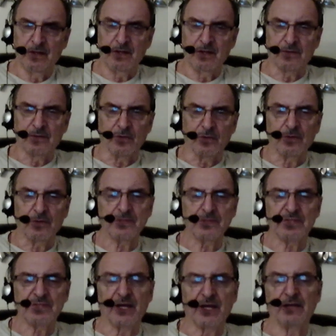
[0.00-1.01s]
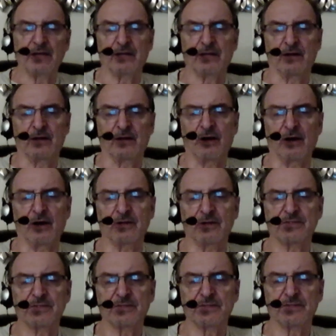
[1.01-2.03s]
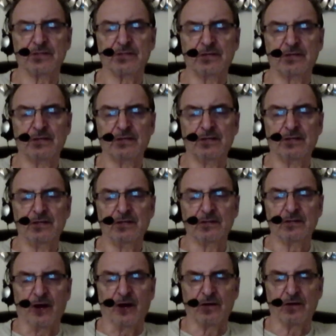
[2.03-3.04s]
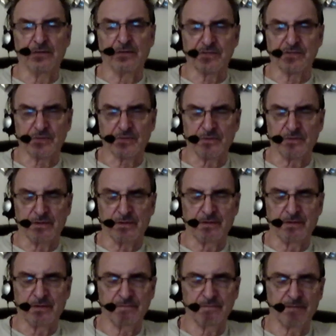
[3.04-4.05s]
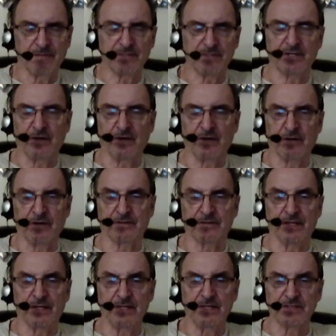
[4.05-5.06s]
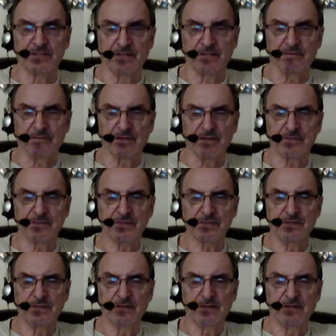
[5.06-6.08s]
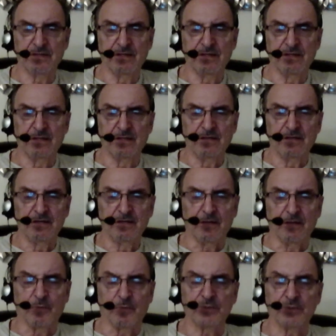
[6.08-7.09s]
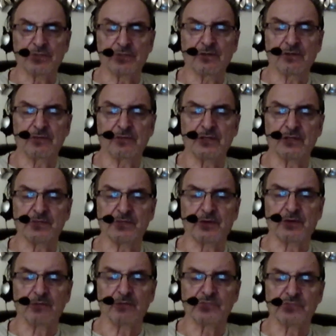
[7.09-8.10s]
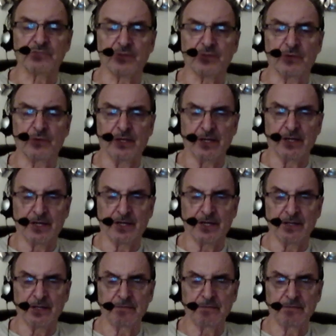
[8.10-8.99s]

The Lord is saying that our hearts, the fleshly heart that He's given us, a portion of it has become stony again